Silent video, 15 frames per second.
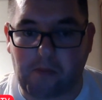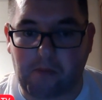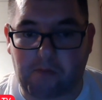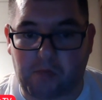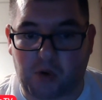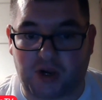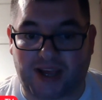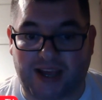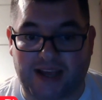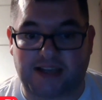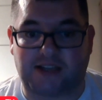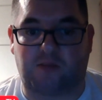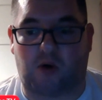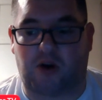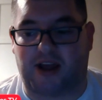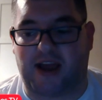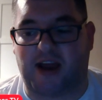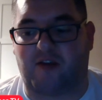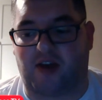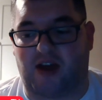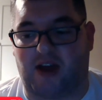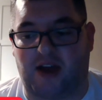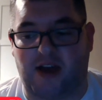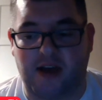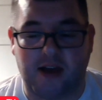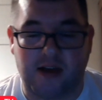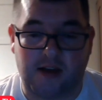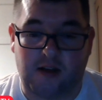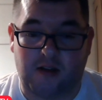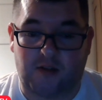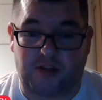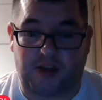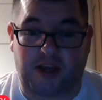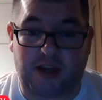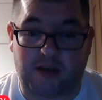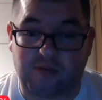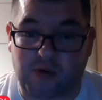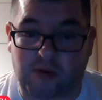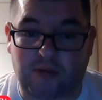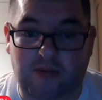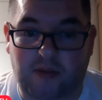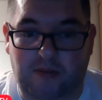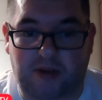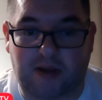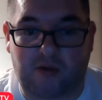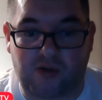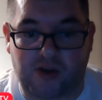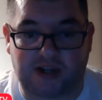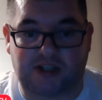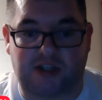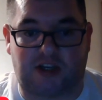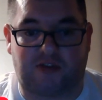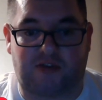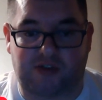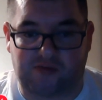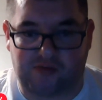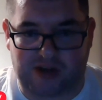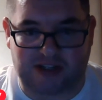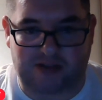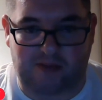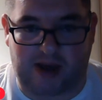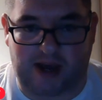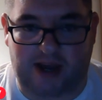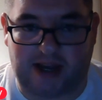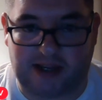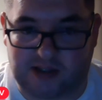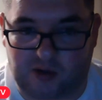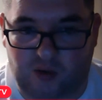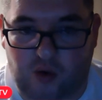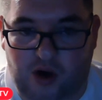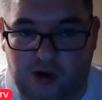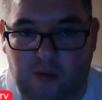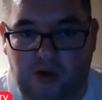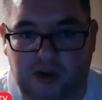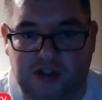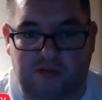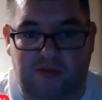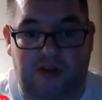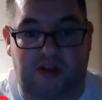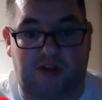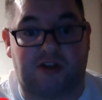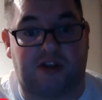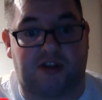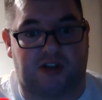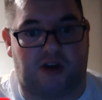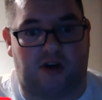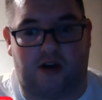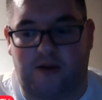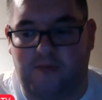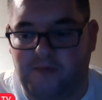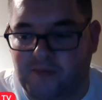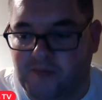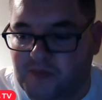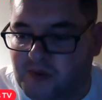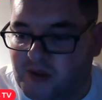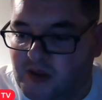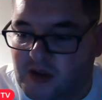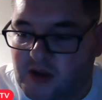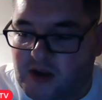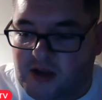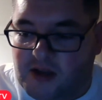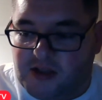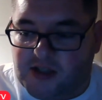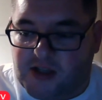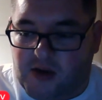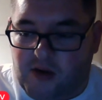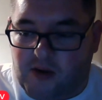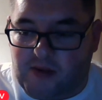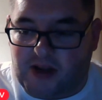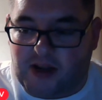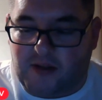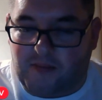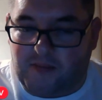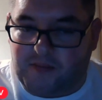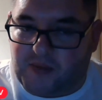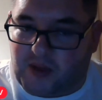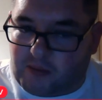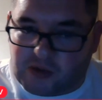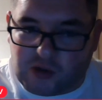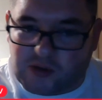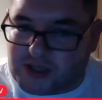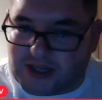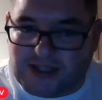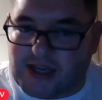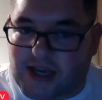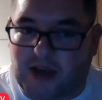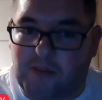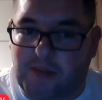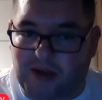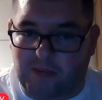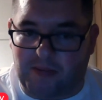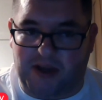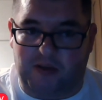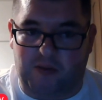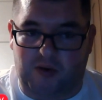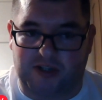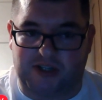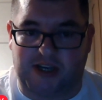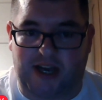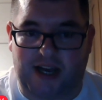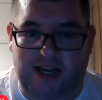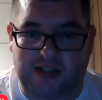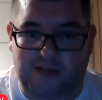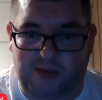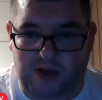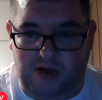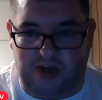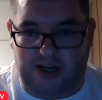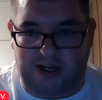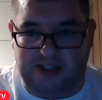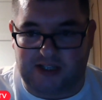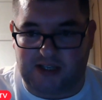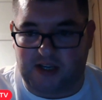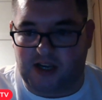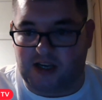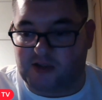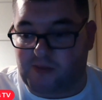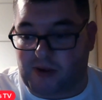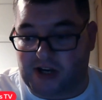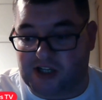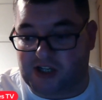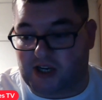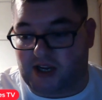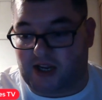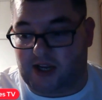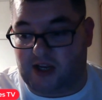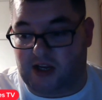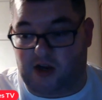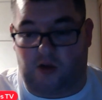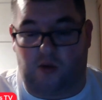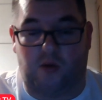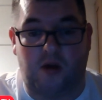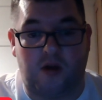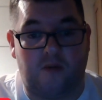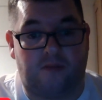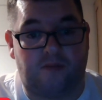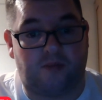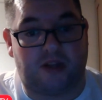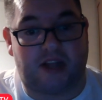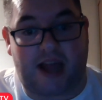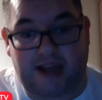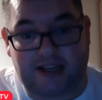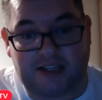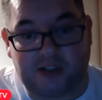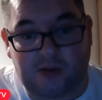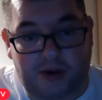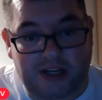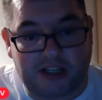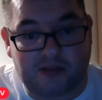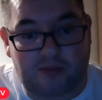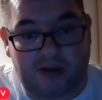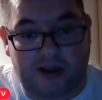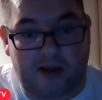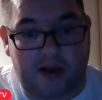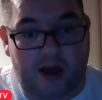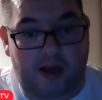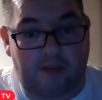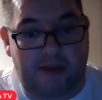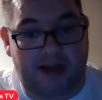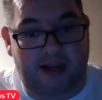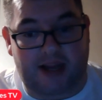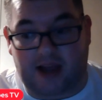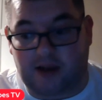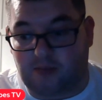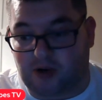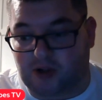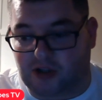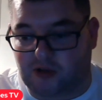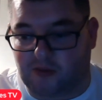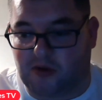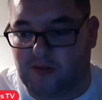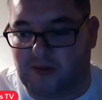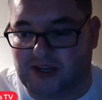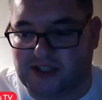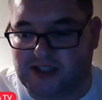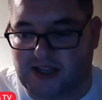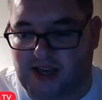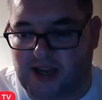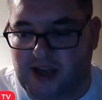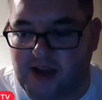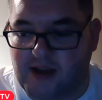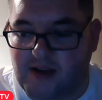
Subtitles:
But it is one area that he can probably be criticised for. His resume isn't quite what some of the others are. So, it was always going to take a big bid, wasn't it? Let's be honest. Especially, with the 80-20 split mandated by the WBC.